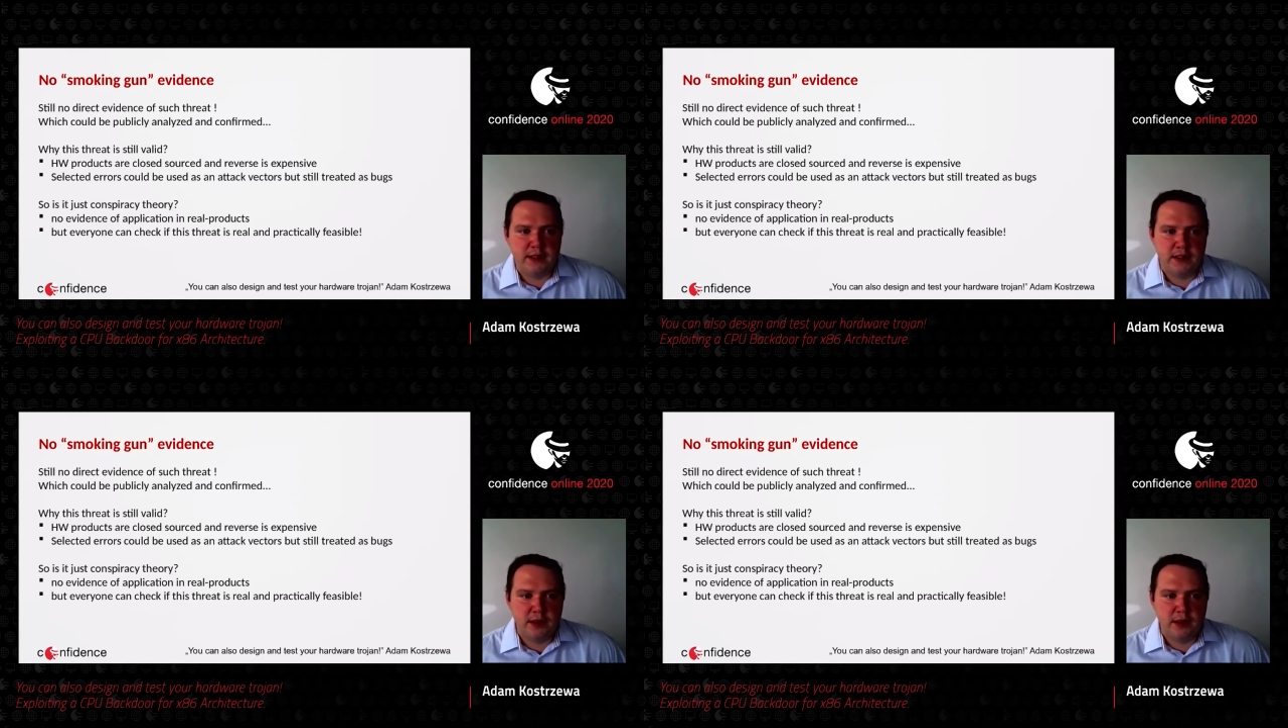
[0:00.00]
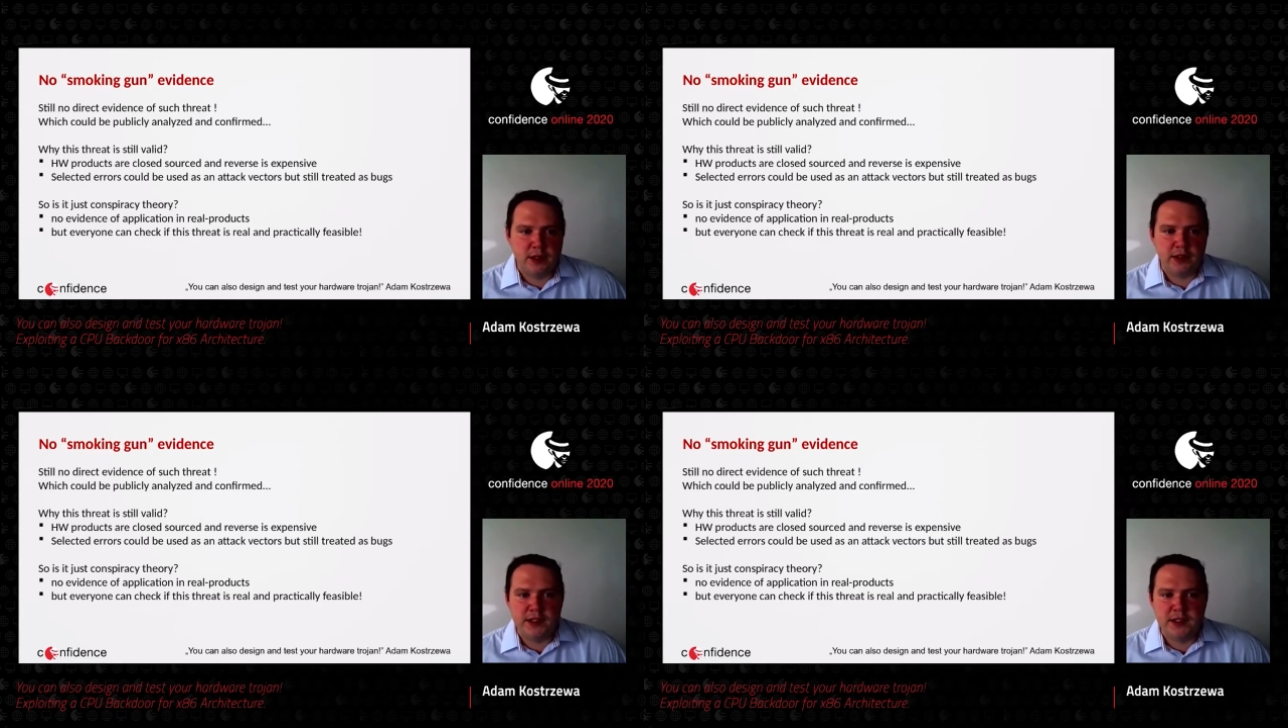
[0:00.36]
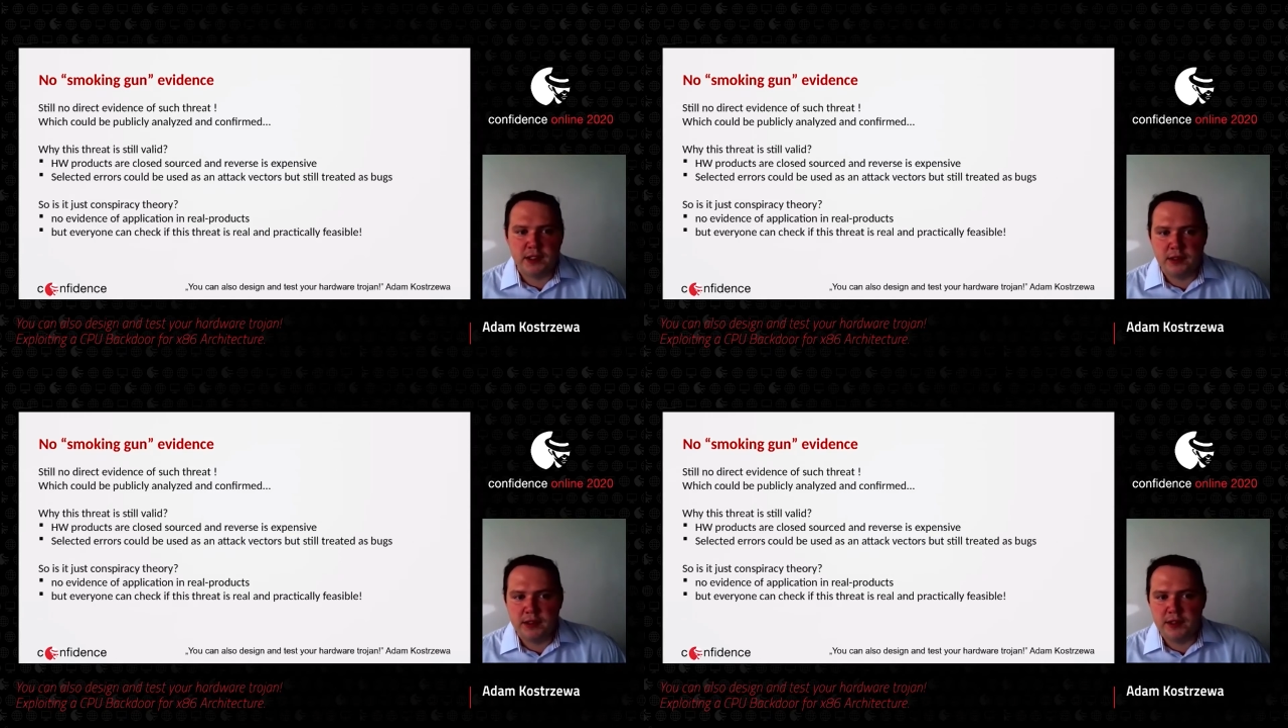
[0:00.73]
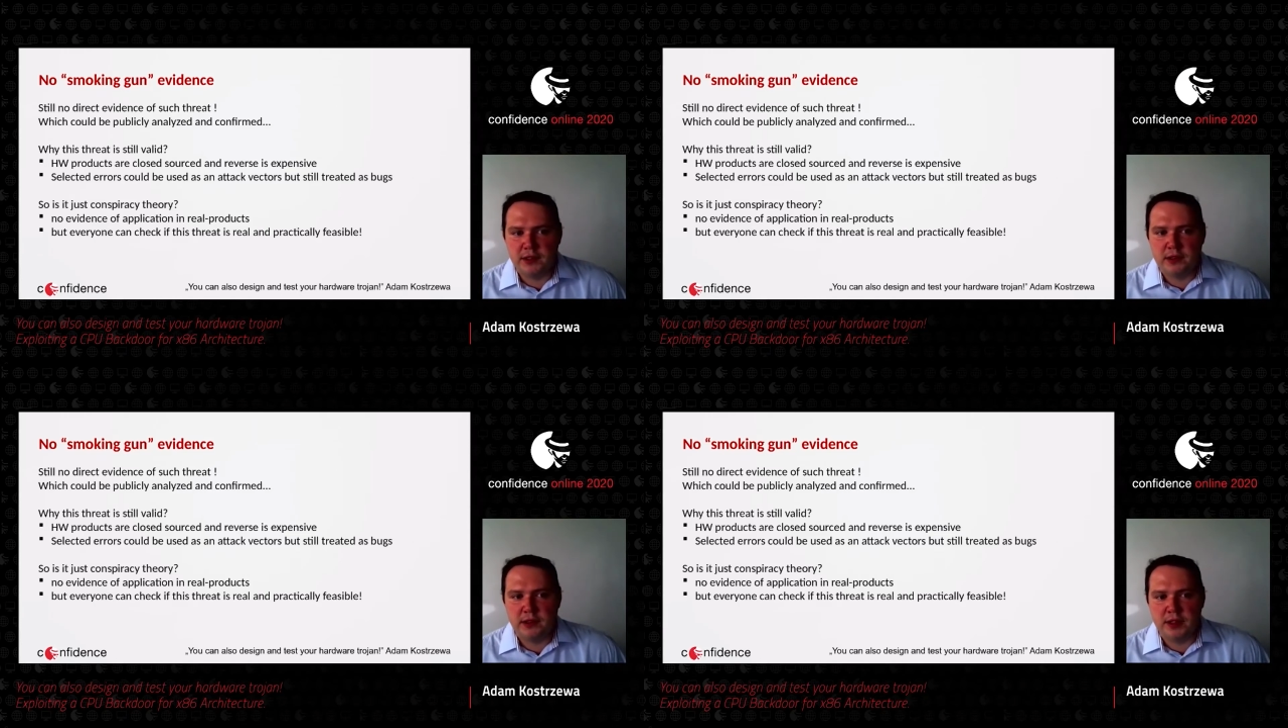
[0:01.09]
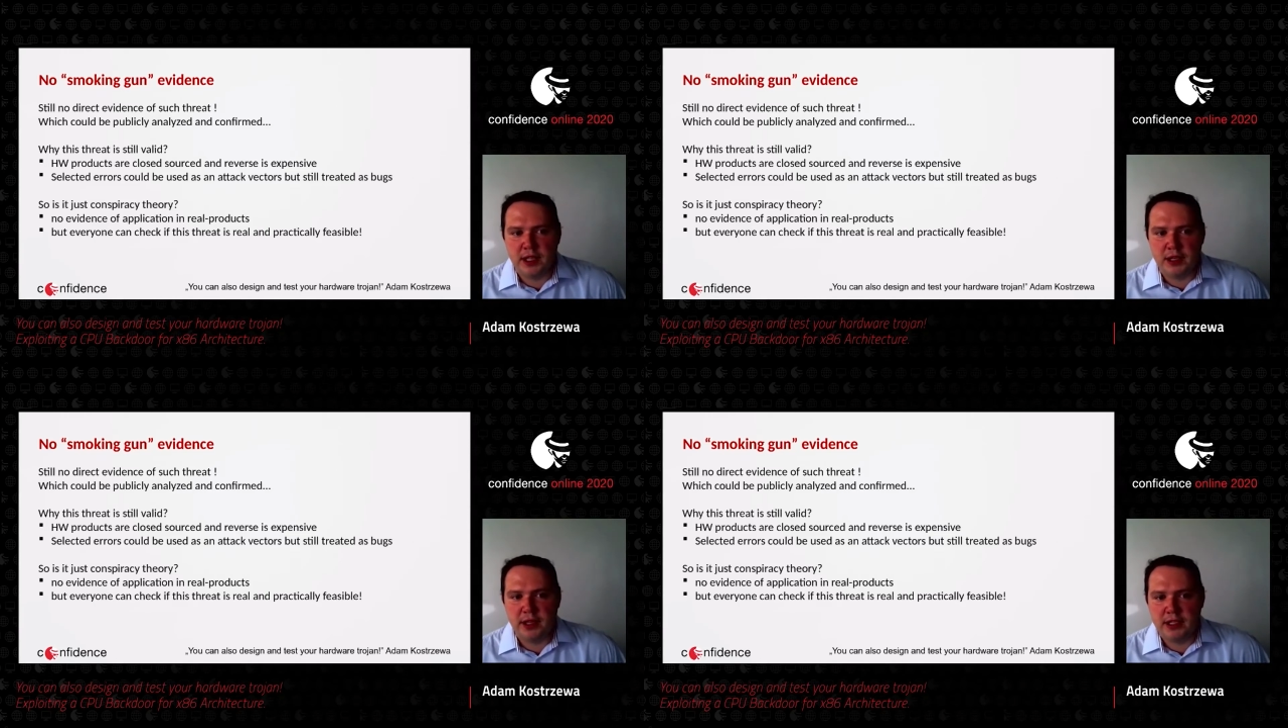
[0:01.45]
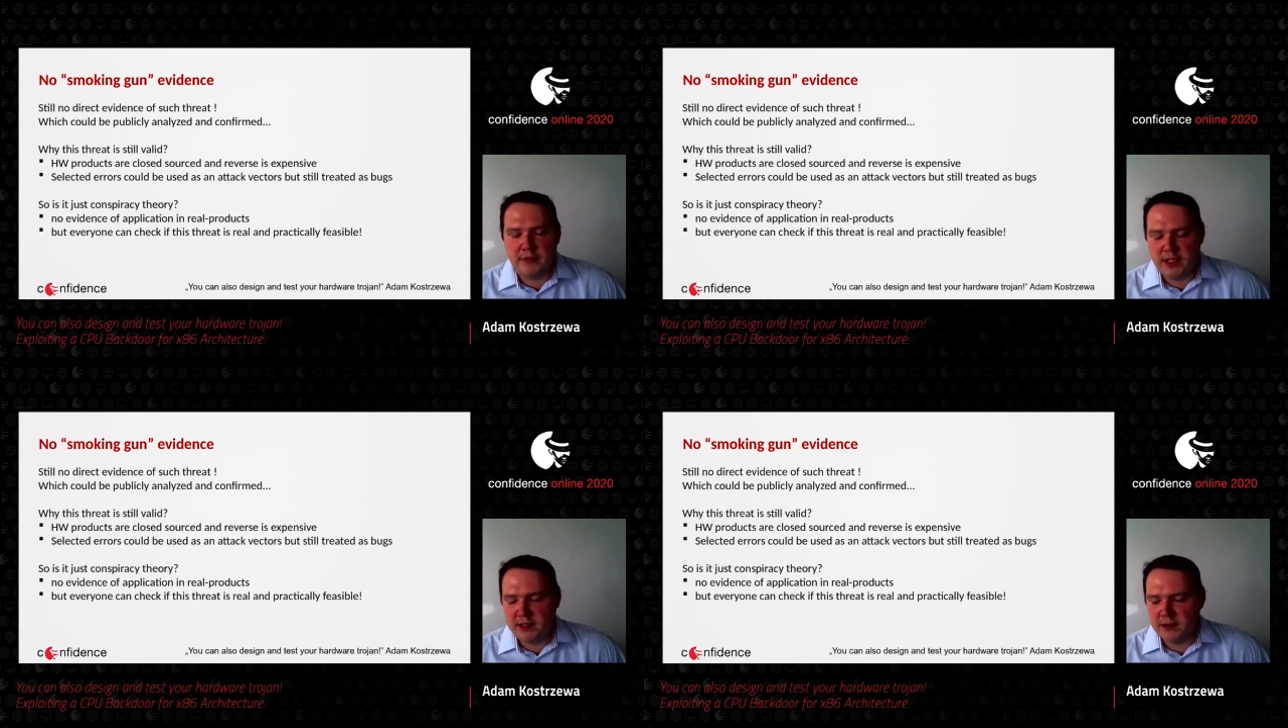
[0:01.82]
So there is still no direct
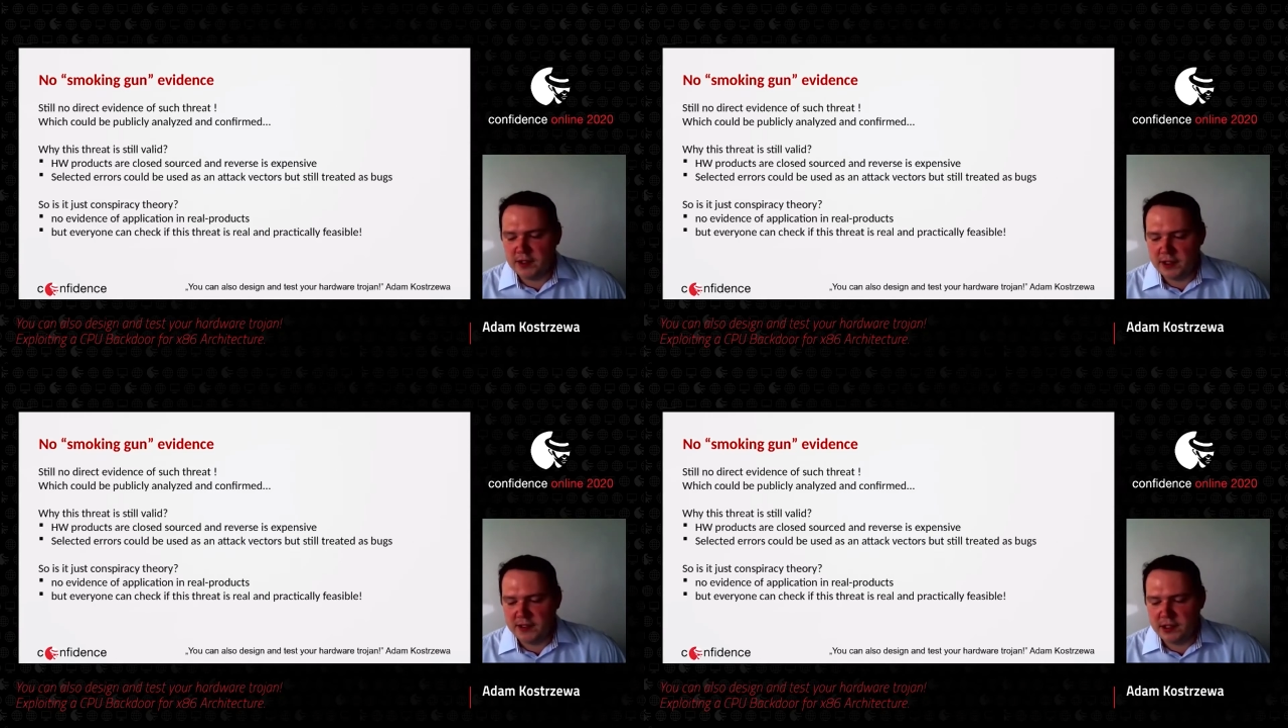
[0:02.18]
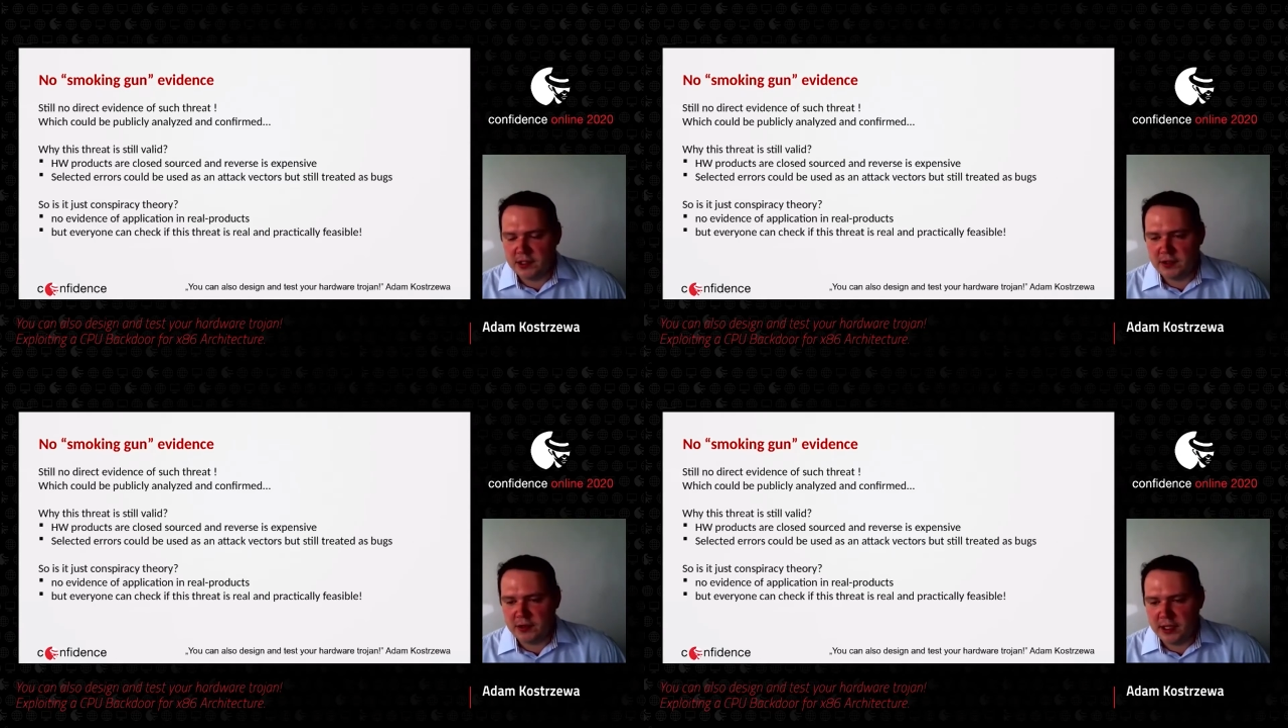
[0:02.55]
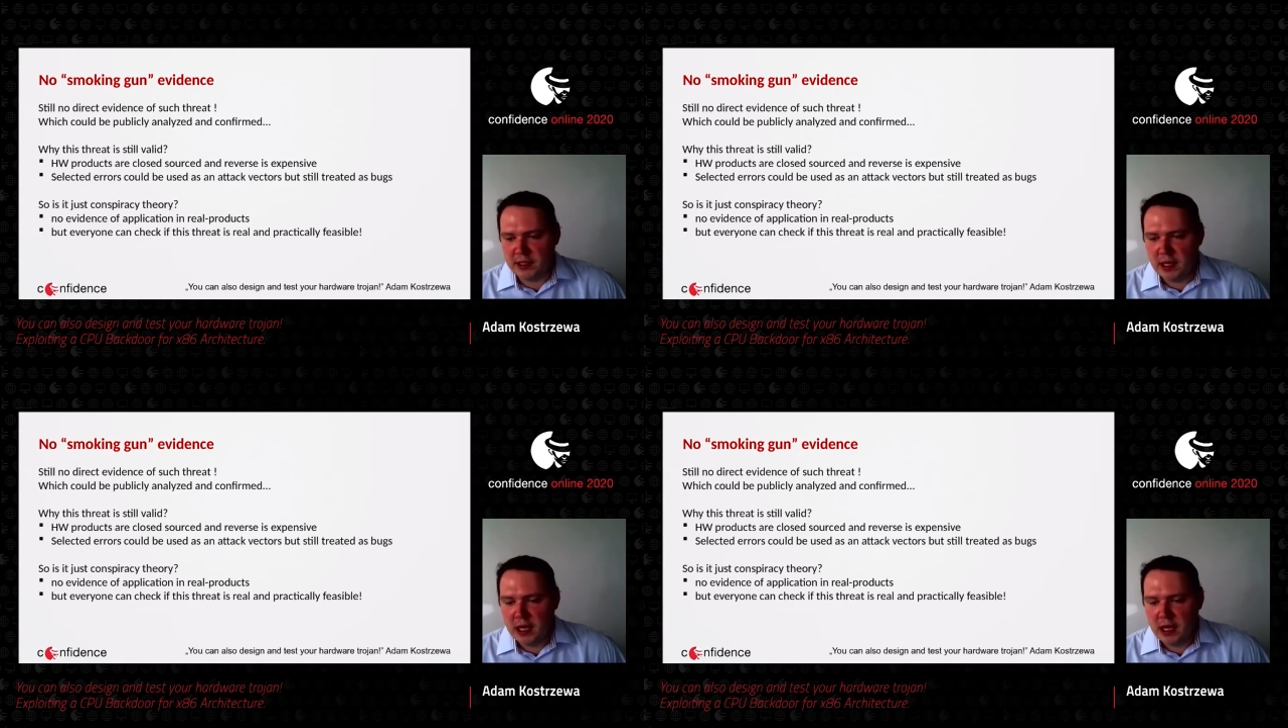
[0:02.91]
evidence of such threat.